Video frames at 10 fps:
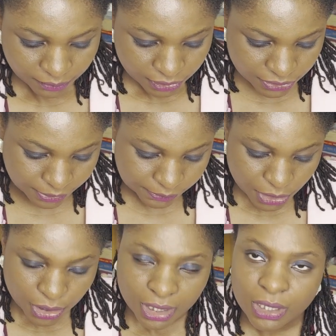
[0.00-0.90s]
So
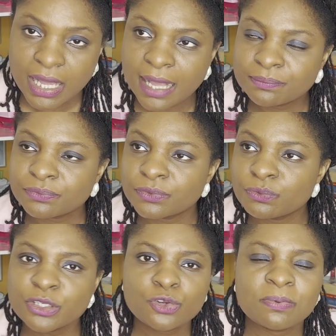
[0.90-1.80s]

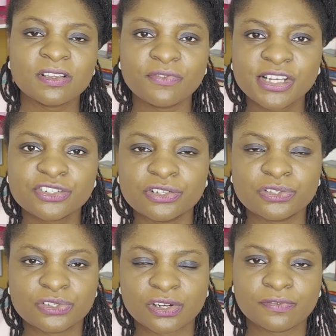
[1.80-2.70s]
we do observations to
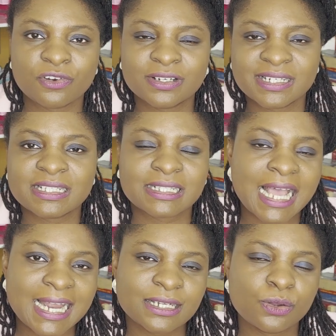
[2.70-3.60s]
sort of
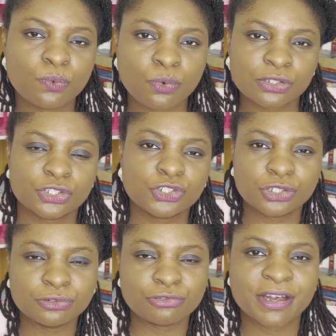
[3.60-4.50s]
understand what
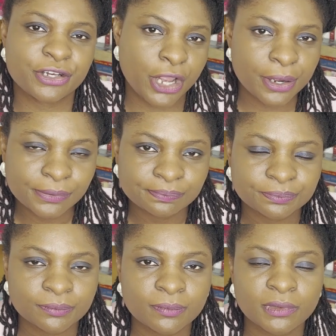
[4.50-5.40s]
children know.
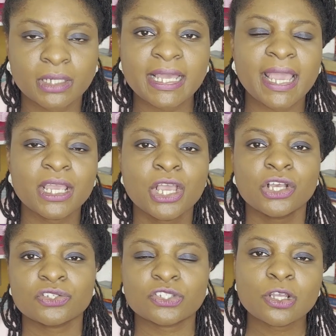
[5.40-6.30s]
Okay,
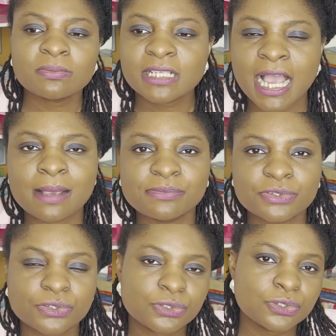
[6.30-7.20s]
so
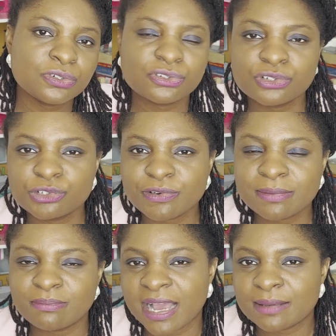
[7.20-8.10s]
sometimes two children
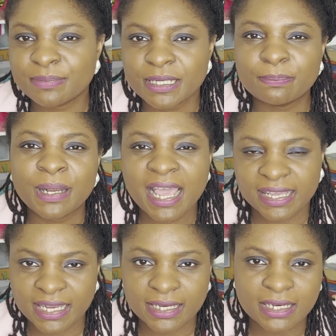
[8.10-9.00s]
might be
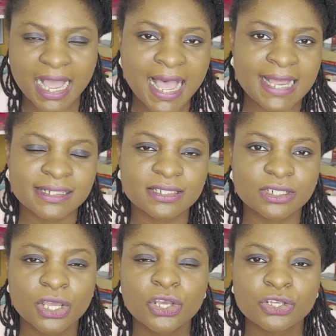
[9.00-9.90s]
playing and
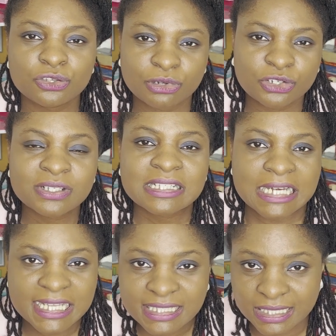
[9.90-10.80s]
you're just
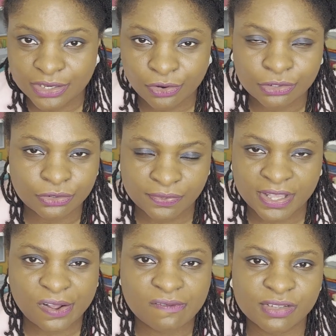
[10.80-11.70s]
listening on their
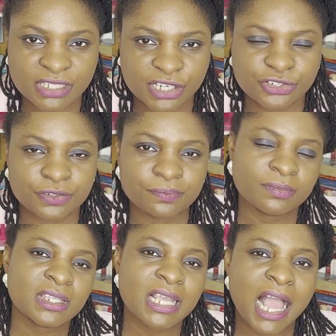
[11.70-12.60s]
conversation,
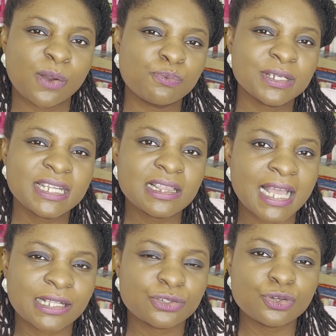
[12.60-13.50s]
and within
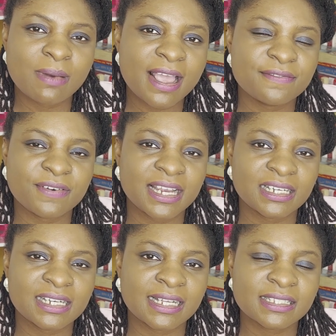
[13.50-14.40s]
that you might find
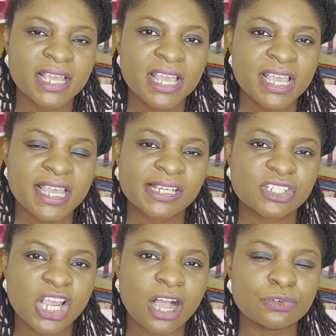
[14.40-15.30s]
out that a
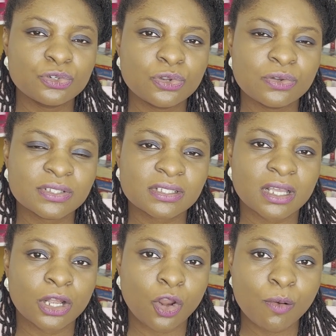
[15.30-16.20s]
child knows
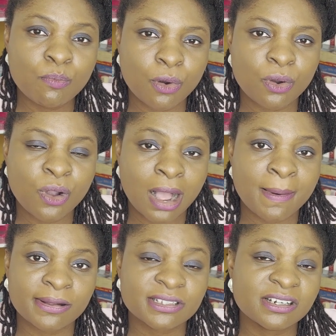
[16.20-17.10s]
a lot more
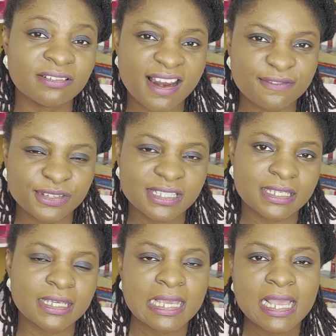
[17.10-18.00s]
about
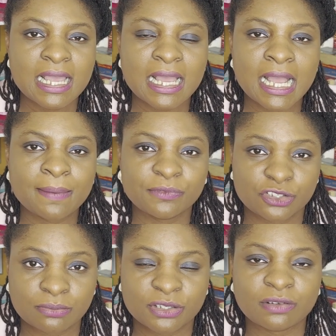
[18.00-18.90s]
gravity, the
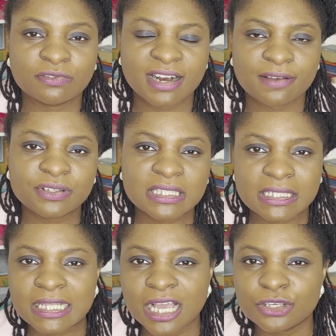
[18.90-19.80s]
subject of gravity,
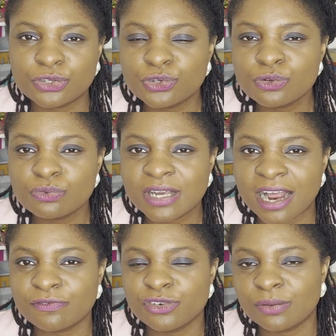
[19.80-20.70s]
than you would
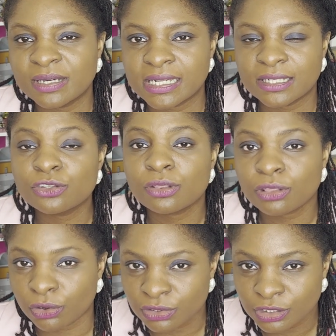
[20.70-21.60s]
have normally
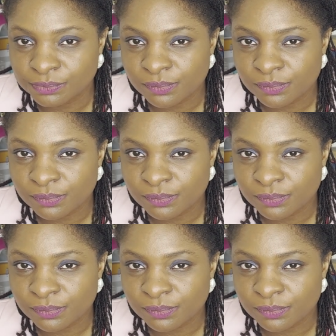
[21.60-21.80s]
thought.